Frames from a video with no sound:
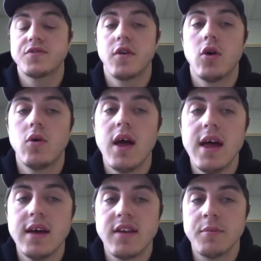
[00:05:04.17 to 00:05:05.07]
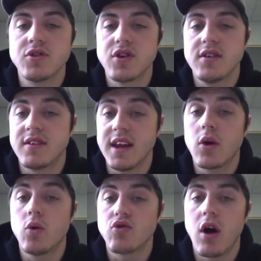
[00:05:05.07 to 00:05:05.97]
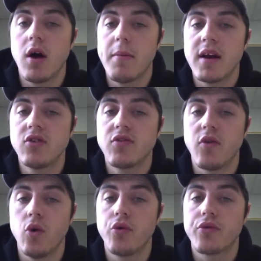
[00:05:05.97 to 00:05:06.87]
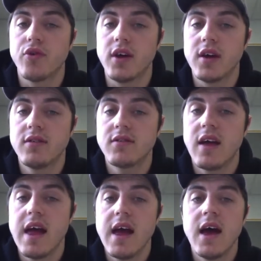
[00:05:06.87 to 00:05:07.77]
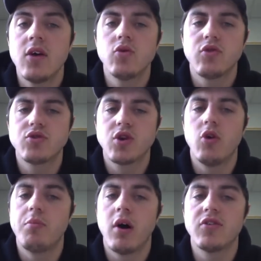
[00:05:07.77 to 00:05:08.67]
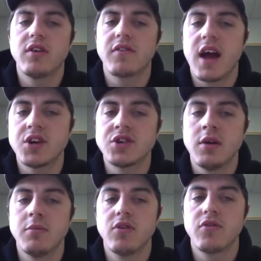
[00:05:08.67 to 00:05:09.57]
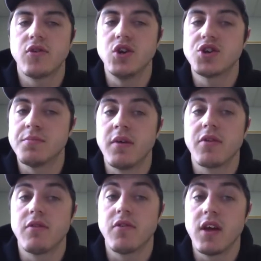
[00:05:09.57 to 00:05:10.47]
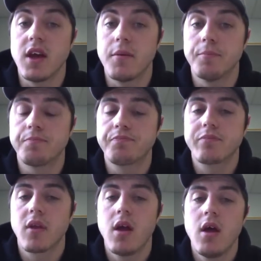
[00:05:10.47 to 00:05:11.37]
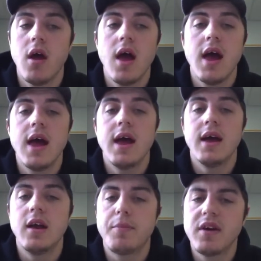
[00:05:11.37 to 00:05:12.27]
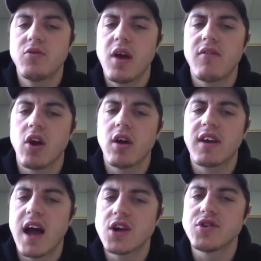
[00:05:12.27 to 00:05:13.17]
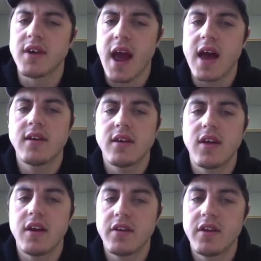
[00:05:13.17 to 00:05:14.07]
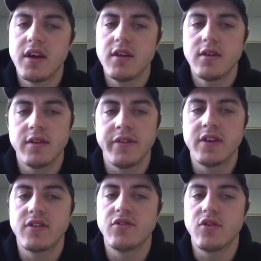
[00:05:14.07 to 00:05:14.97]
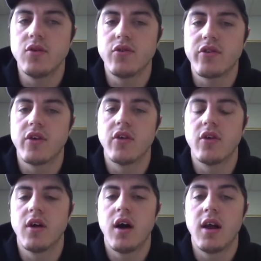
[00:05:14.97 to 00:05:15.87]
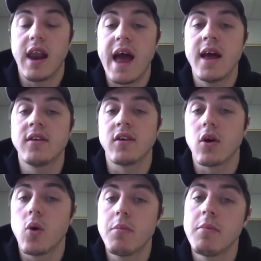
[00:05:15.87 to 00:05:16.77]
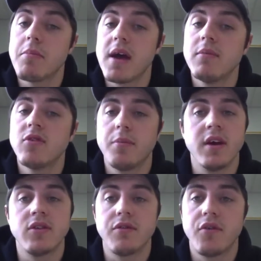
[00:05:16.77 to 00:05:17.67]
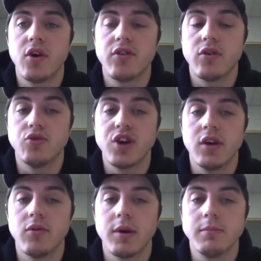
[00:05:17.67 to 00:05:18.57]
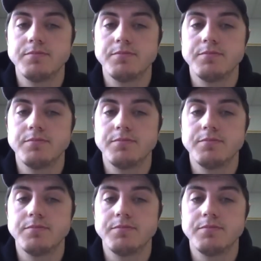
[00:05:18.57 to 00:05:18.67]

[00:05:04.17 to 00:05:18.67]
flow demonstrates an equal trial balance for all 3 years and also shows positive cash numbers for each month of the year. It appears we have a lot of cash on hand at the end of the year, and this is due to our land and equipment payments being deferred till January.